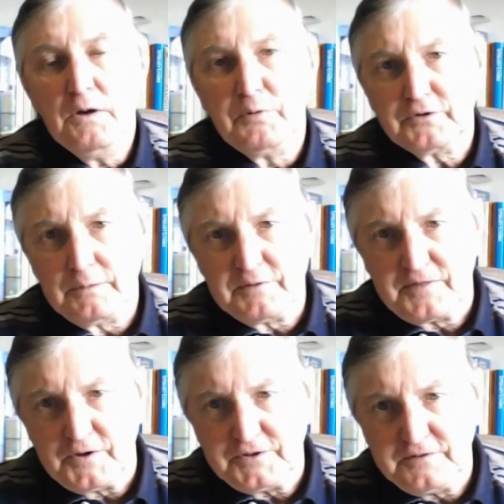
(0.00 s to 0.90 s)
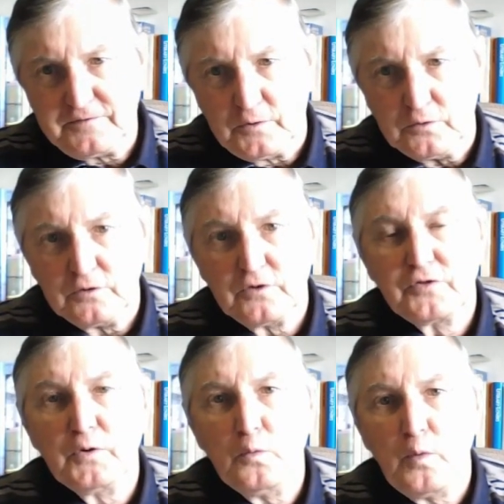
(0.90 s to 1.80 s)
Book number 34,
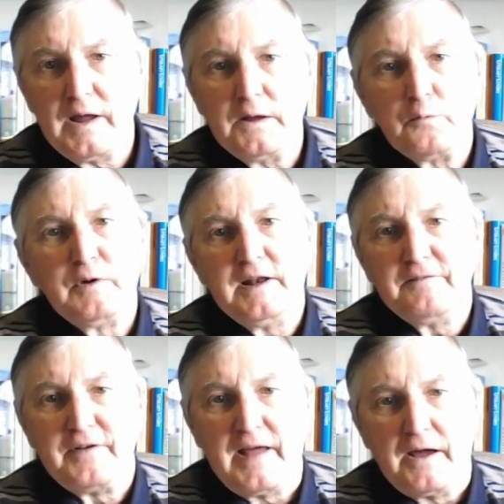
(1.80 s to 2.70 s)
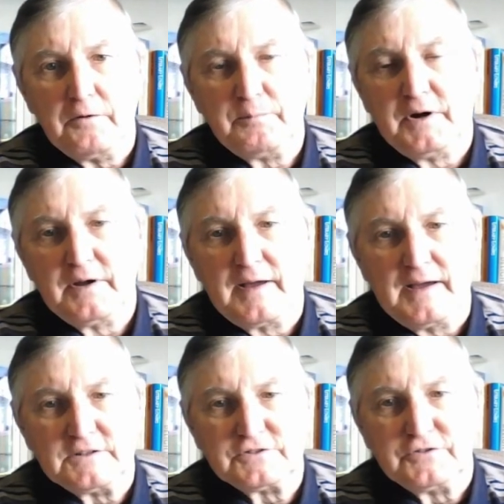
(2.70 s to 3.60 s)
The Way We Live Now by
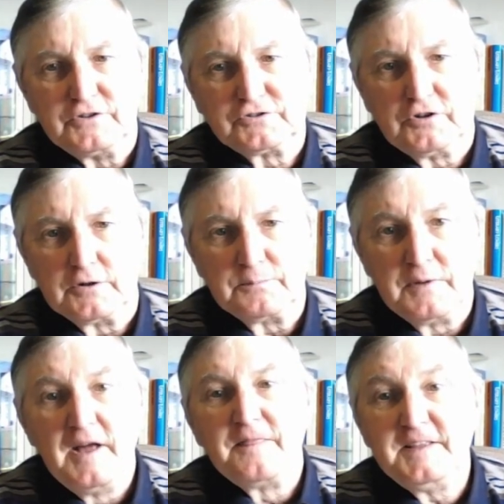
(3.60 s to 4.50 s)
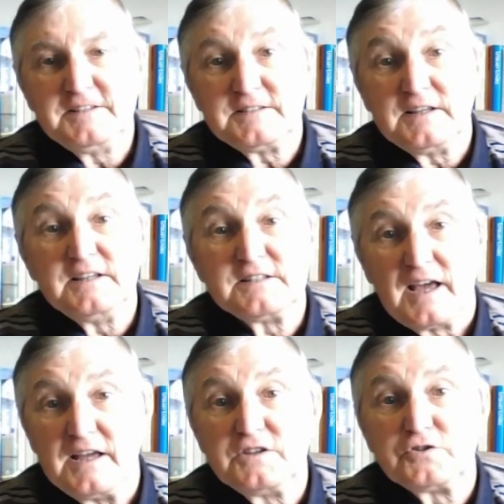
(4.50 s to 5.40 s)
Anthony Trollope. This is
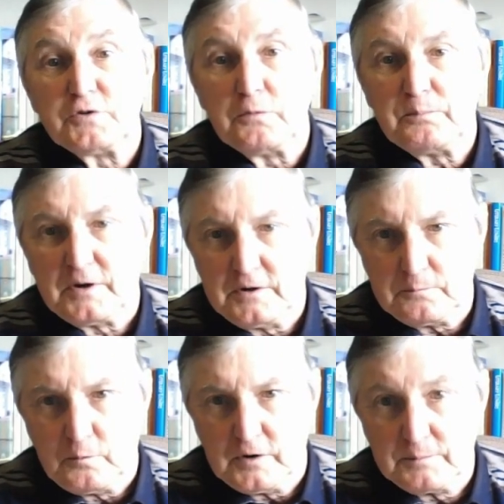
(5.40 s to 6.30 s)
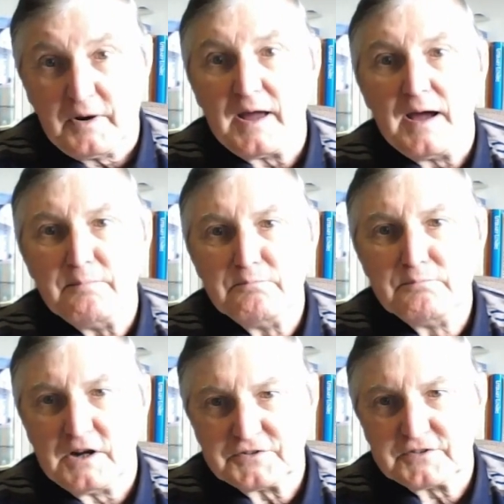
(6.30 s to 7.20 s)
a superb work by a
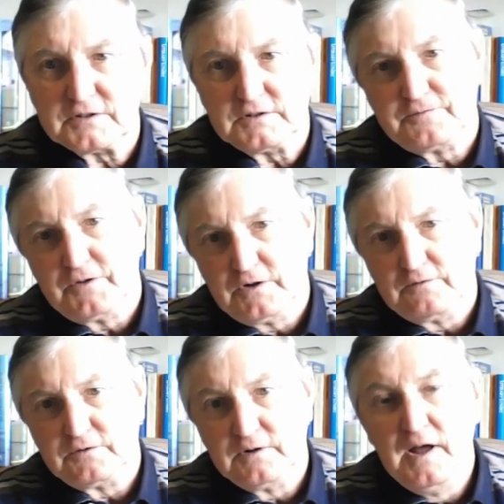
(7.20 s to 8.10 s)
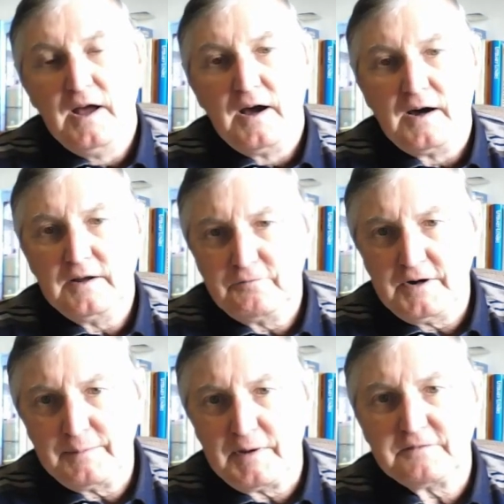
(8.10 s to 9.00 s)
master of the novel. I have
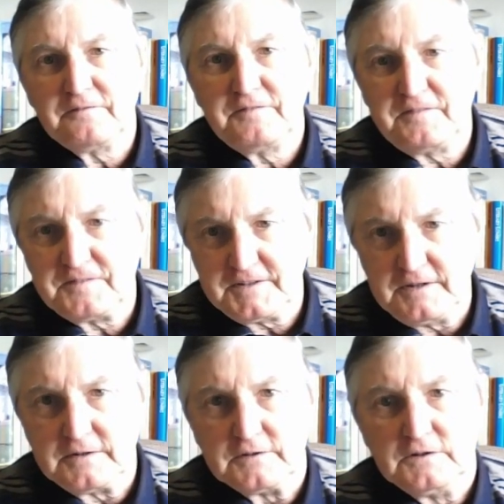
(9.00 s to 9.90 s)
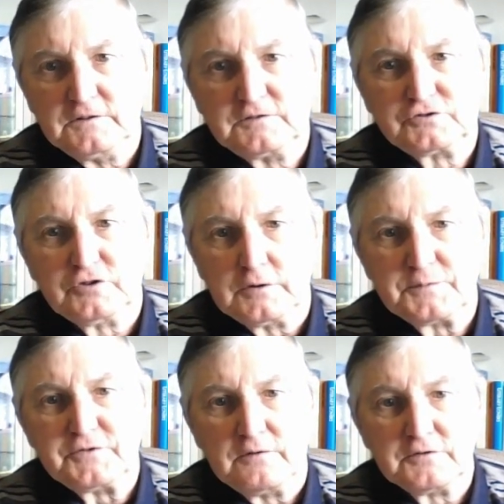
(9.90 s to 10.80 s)
read about 15 of
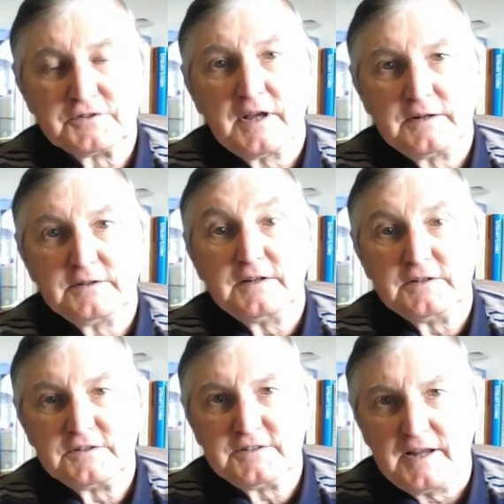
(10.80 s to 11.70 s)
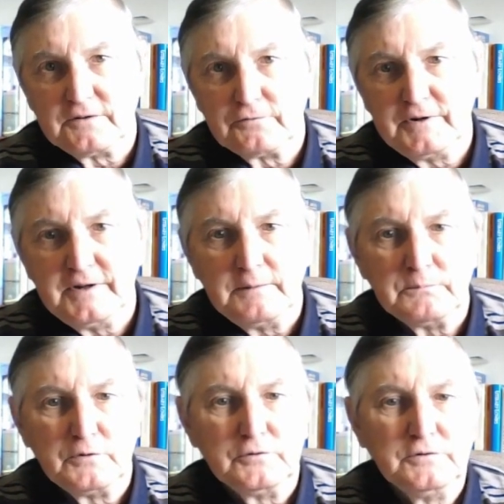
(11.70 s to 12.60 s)
Trollope's novels and intend reading
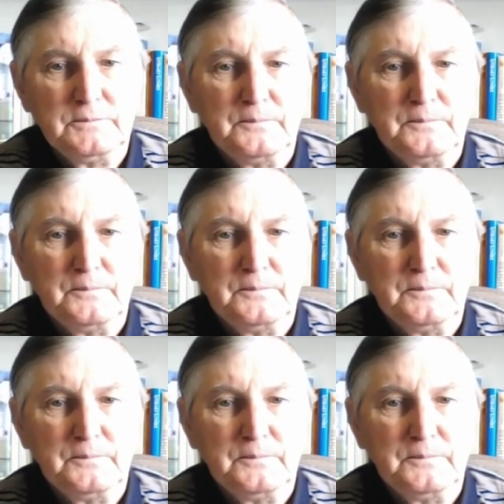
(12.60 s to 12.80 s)
more.